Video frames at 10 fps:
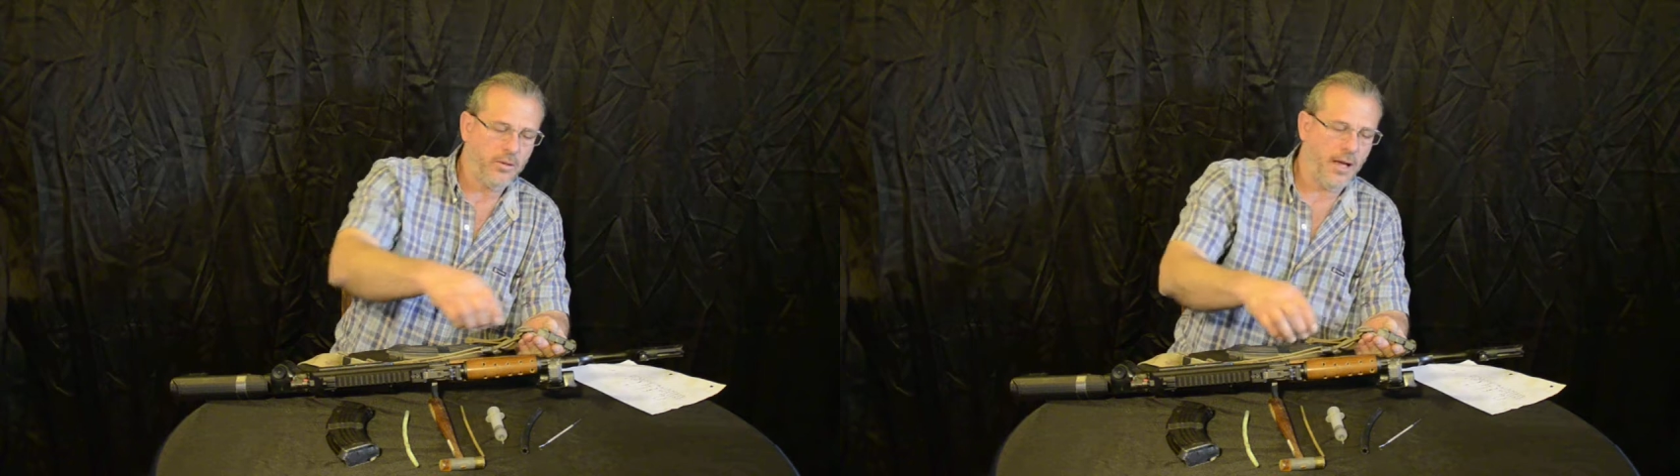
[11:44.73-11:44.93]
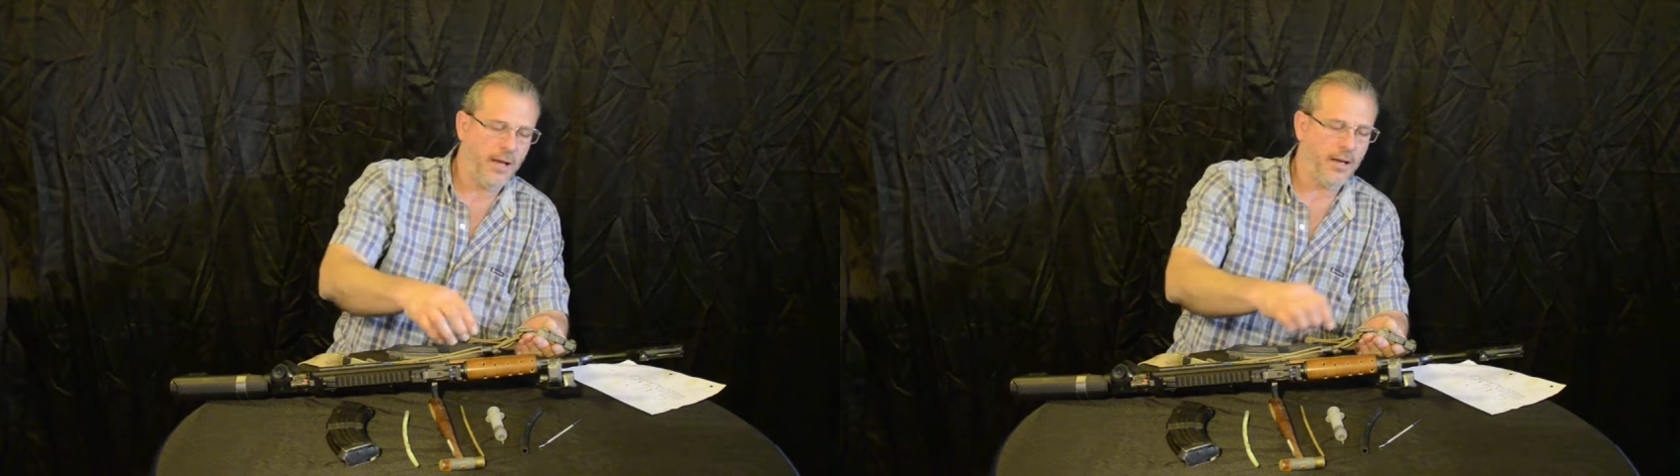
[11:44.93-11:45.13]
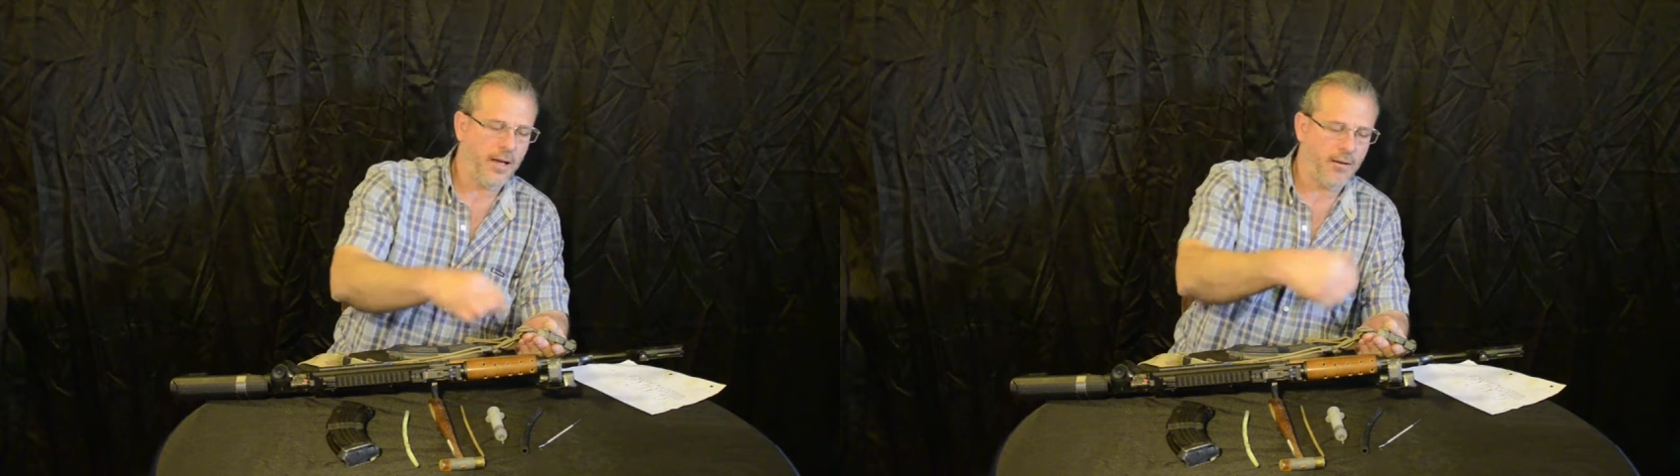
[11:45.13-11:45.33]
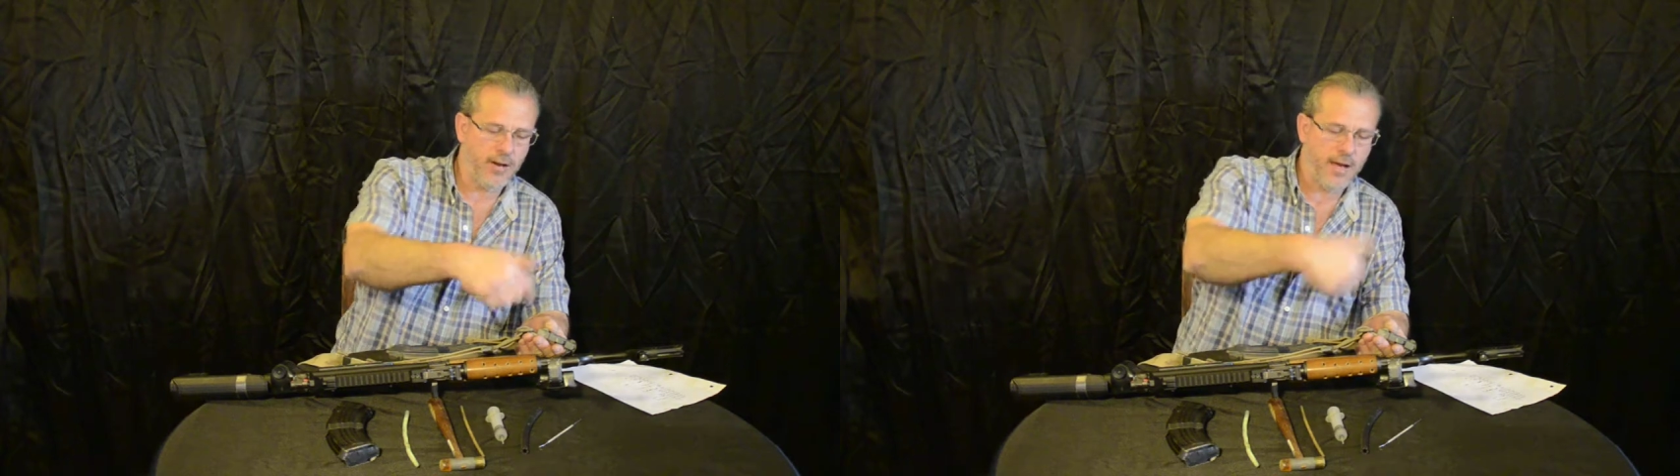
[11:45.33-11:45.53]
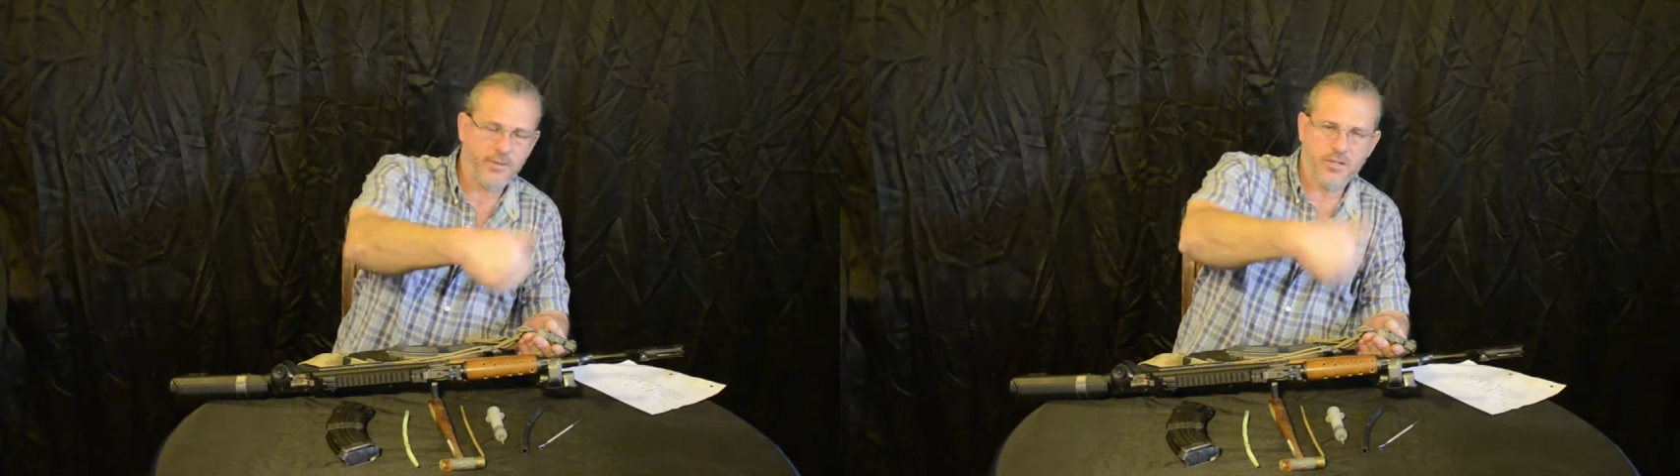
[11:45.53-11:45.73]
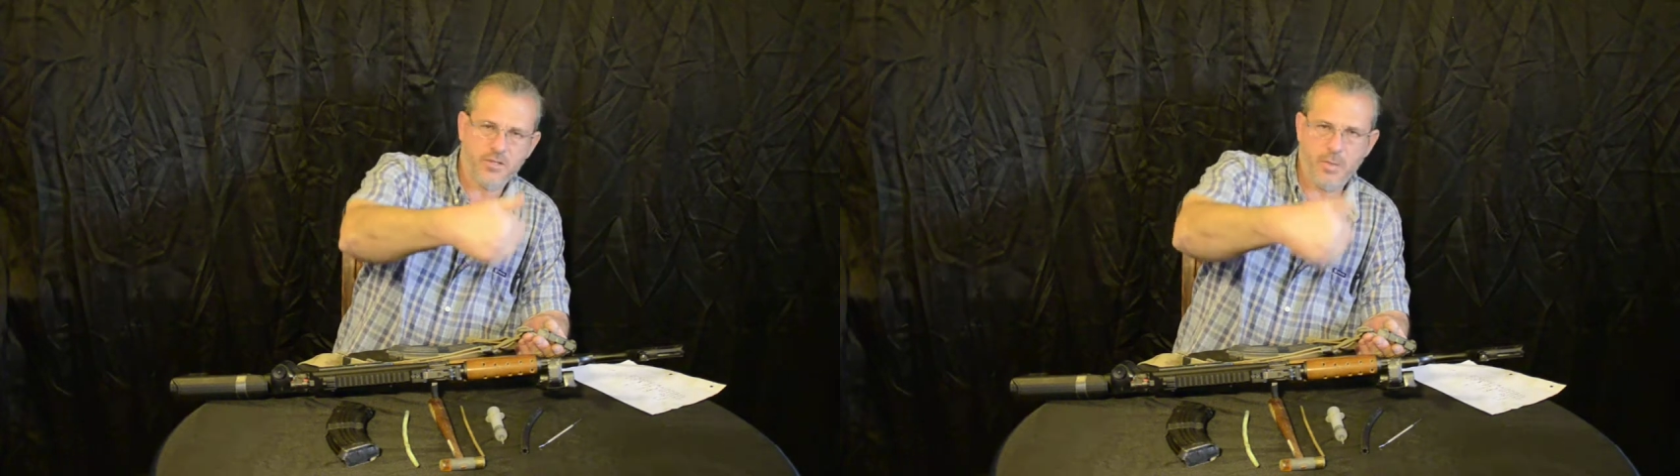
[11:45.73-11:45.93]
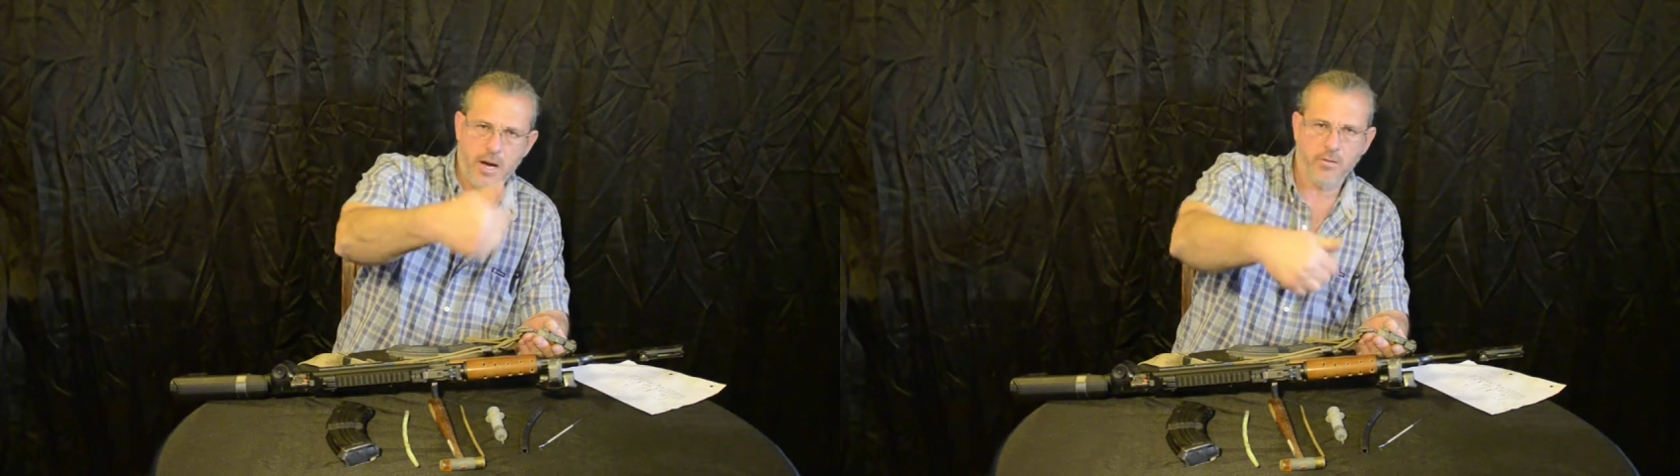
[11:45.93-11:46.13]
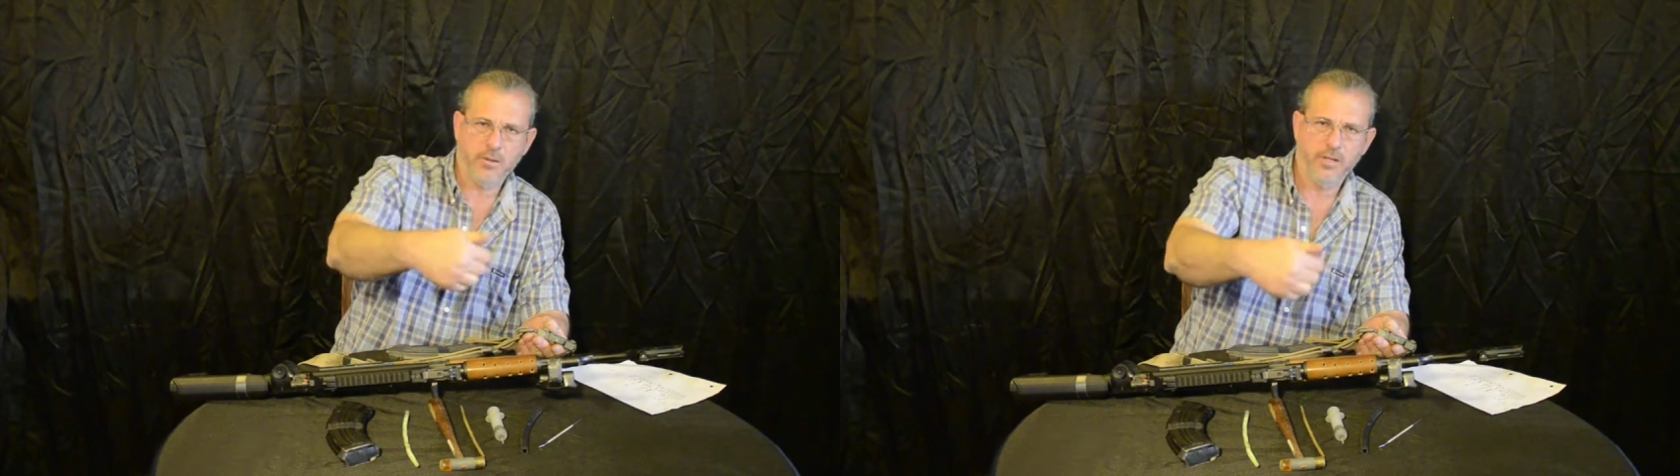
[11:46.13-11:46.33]
and I wrapped it
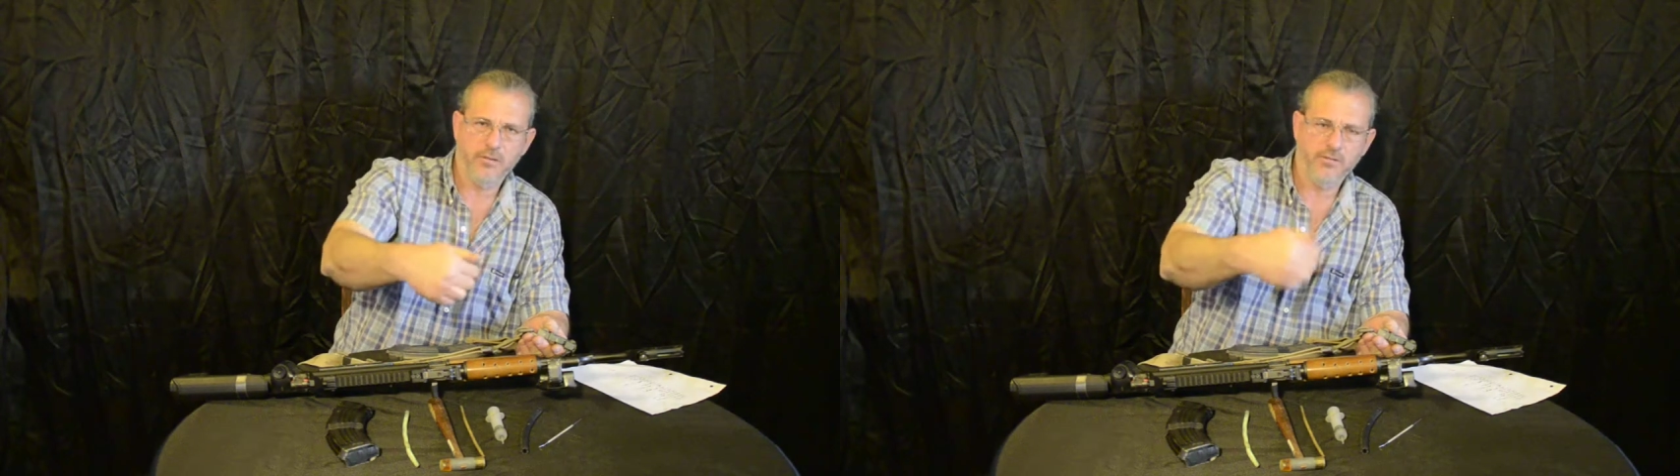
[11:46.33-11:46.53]
spirally